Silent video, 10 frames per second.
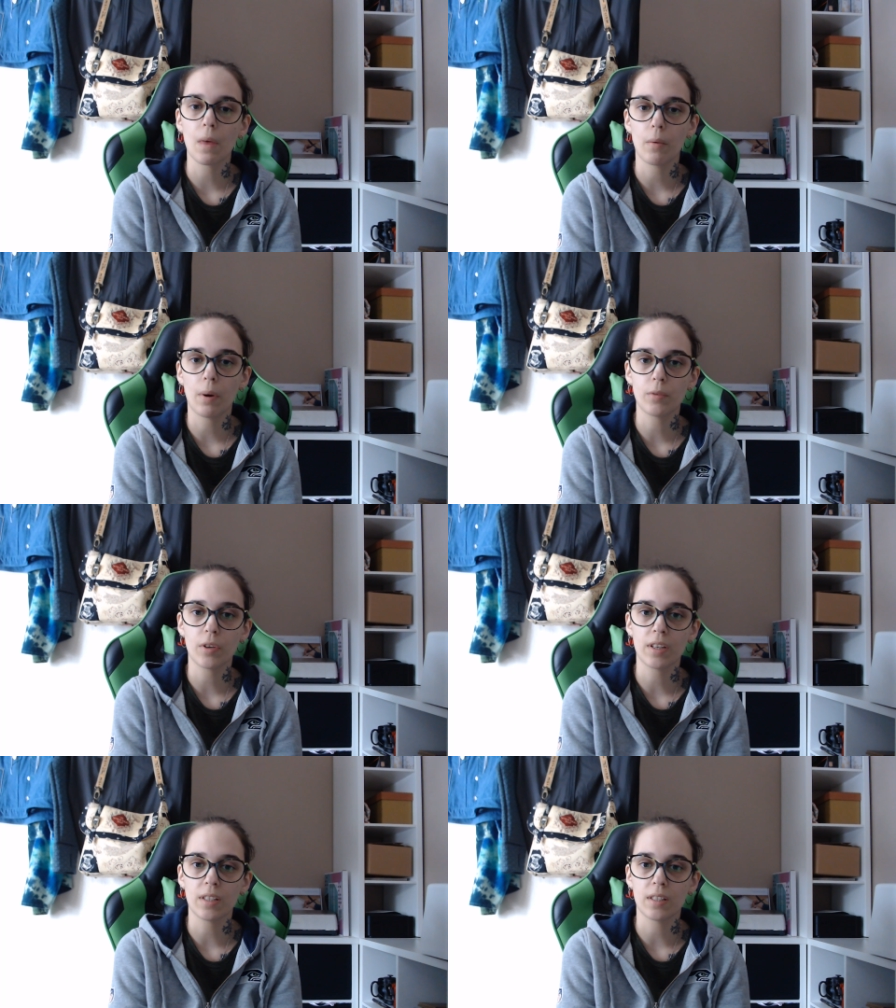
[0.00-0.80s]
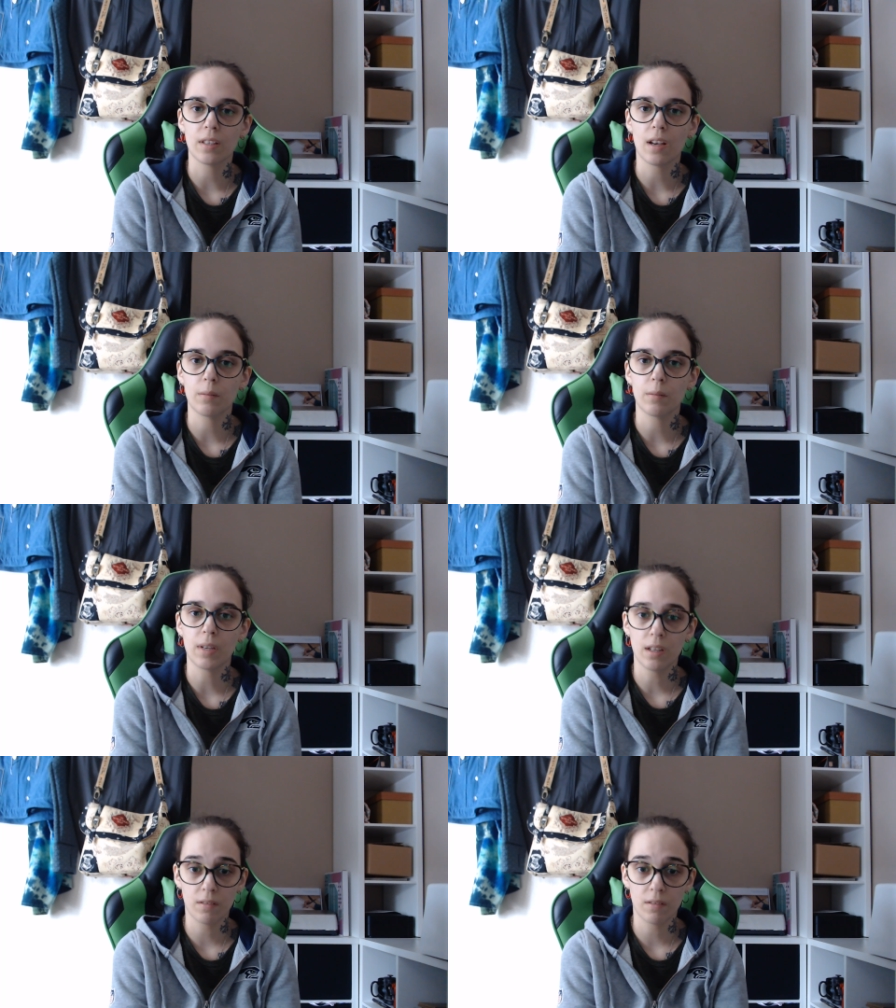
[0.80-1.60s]
What I'm doing is at the
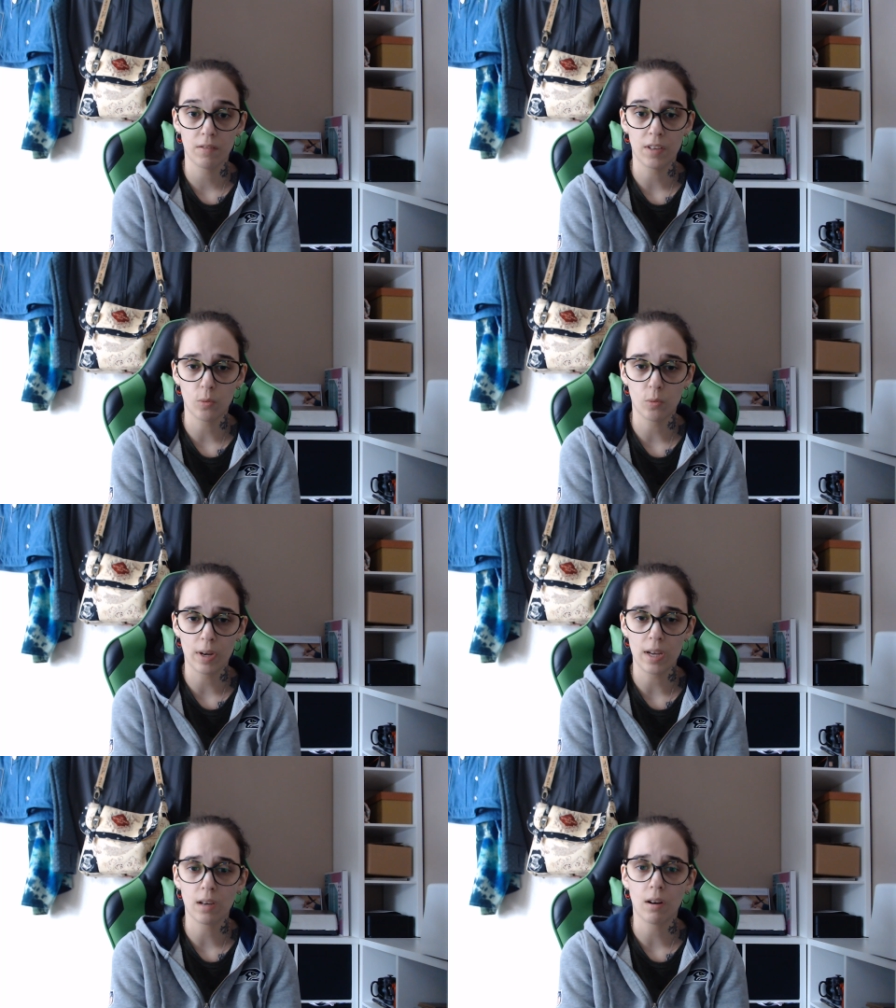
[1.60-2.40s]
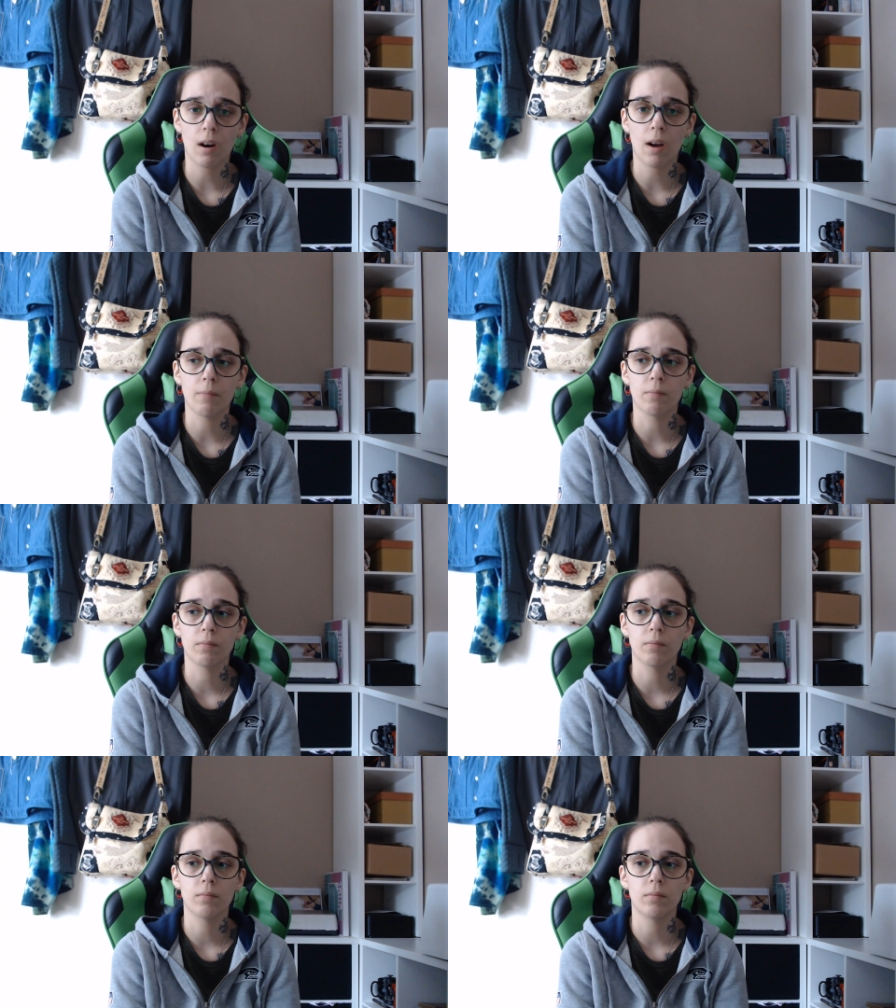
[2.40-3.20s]
beginning of each week I'm